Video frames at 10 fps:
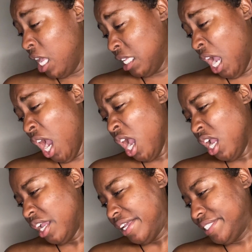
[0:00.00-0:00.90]
So
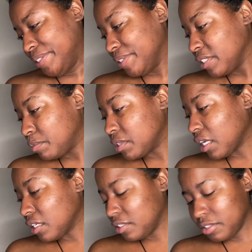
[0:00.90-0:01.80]
you only
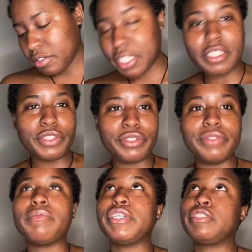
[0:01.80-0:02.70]
speaking? That's not true.
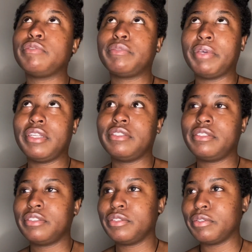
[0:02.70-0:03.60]
I speak Spanish,
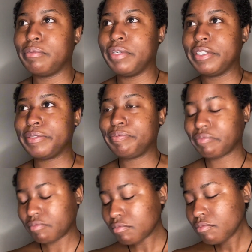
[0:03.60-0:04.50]
Yoruba,
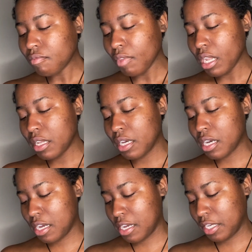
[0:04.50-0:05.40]

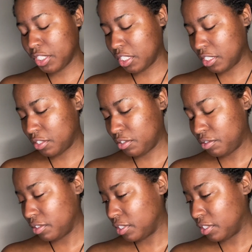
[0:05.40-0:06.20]
Akan, Ashanti, Tree,